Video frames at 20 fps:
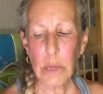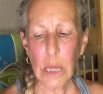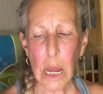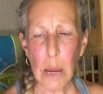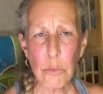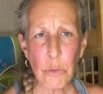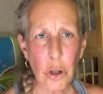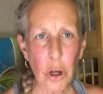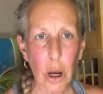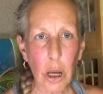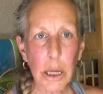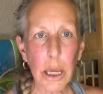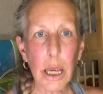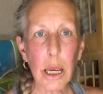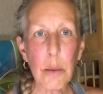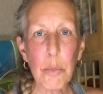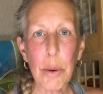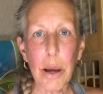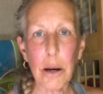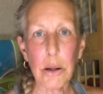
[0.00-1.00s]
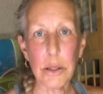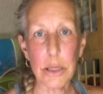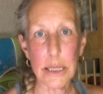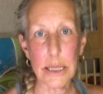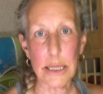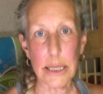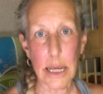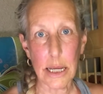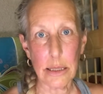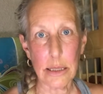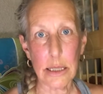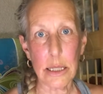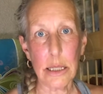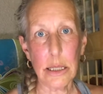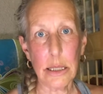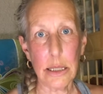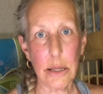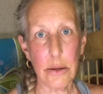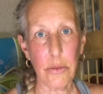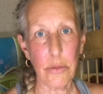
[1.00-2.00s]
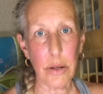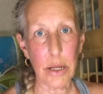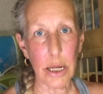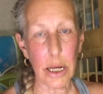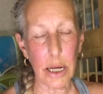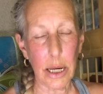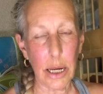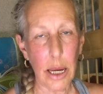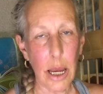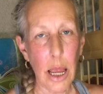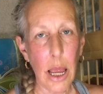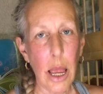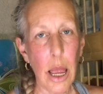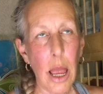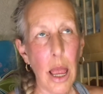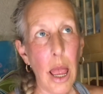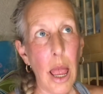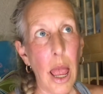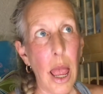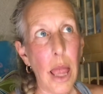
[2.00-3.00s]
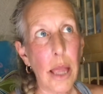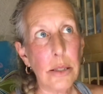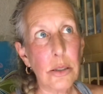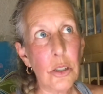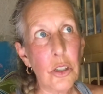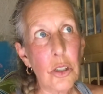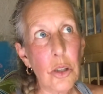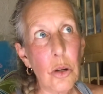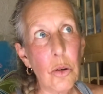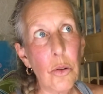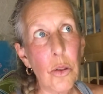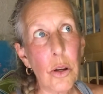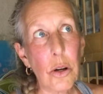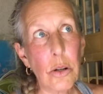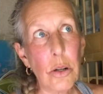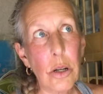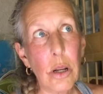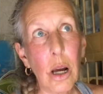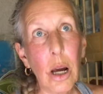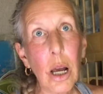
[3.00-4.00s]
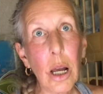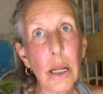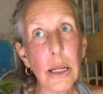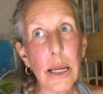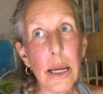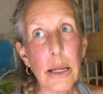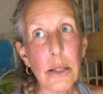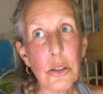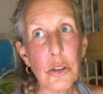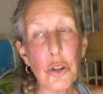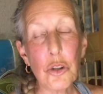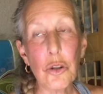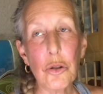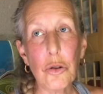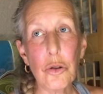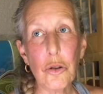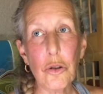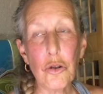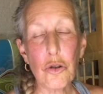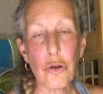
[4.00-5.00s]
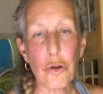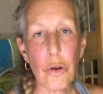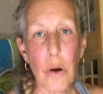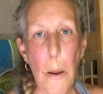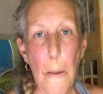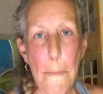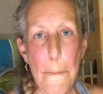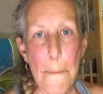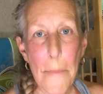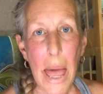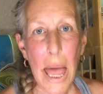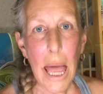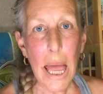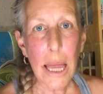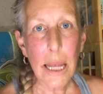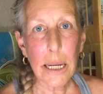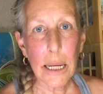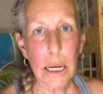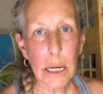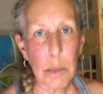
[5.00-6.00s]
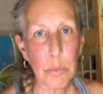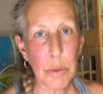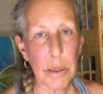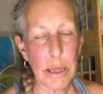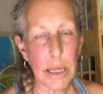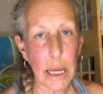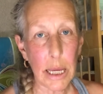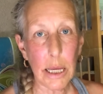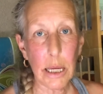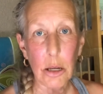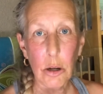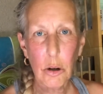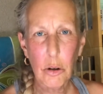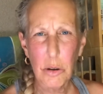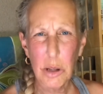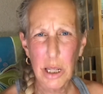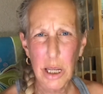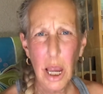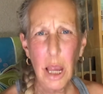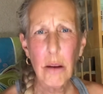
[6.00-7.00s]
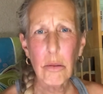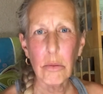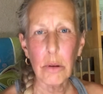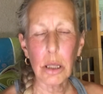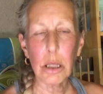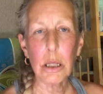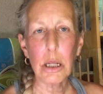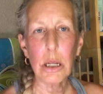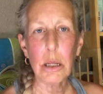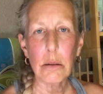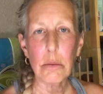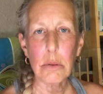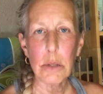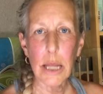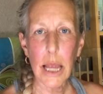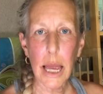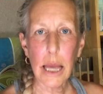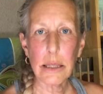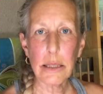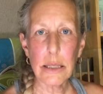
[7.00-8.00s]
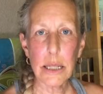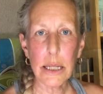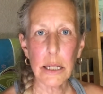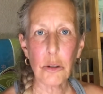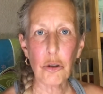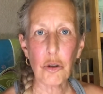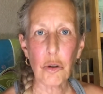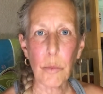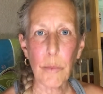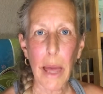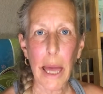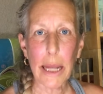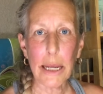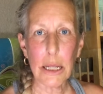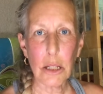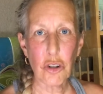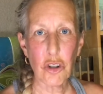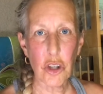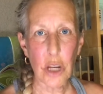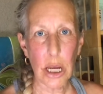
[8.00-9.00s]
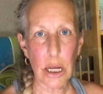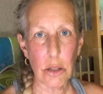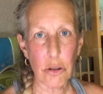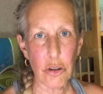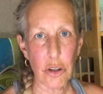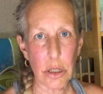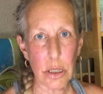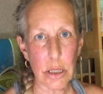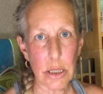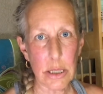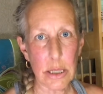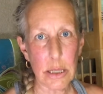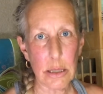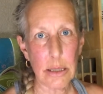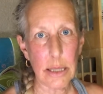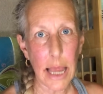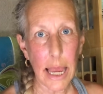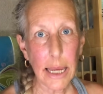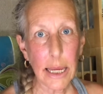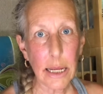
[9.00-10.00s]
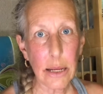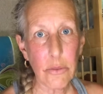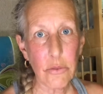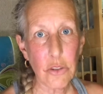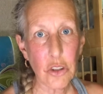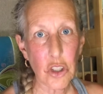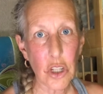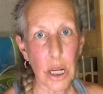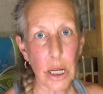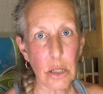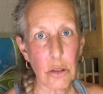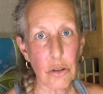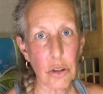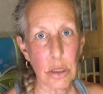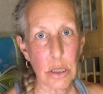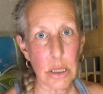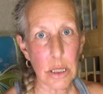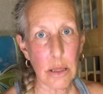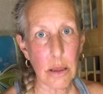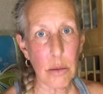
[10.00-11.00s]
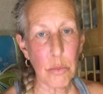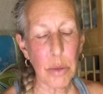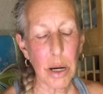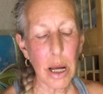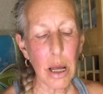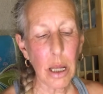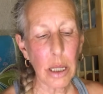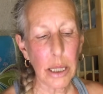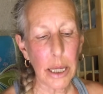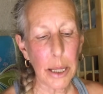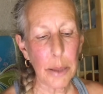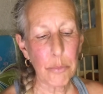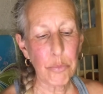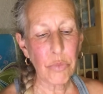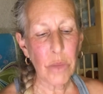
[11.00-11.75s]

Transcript: I'm talking about a sensitivity. And so they're not as dramatic, but they can create really nasty and dramatic changes, negative changes in the body.